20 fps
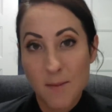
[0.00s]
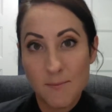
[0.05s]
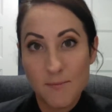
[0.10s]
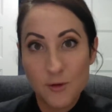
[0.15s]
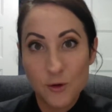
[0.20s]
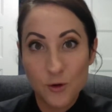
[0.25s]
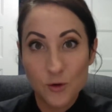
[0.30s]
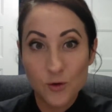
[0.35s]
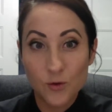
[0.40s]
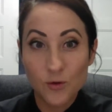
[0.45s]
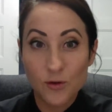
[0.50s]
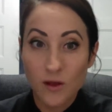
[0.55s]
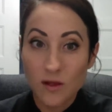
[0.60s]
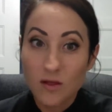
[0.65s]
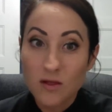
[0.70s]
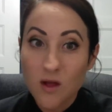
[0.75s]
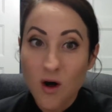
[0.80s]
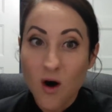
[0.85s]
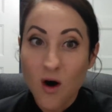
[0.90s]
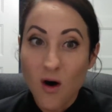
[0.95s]
through the
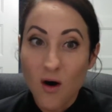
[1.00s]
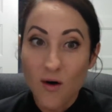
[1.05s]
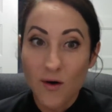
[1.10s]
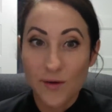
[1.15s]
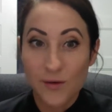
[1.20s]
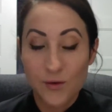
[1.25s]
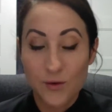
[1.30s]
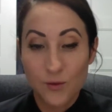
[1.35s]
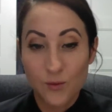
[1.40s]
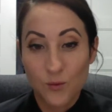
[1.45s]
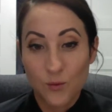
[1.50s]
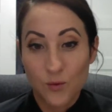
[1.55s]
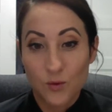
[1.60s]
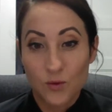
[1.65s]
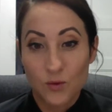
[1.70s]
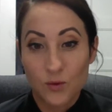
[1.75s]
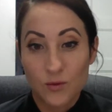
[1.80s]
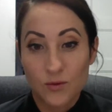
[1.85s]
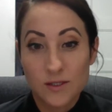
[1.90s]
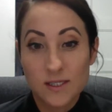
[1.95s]
law and through
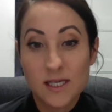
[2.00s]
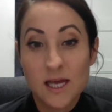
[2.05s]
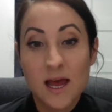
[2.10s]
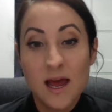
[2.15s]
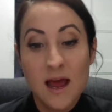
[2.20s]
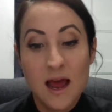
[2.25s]
rules.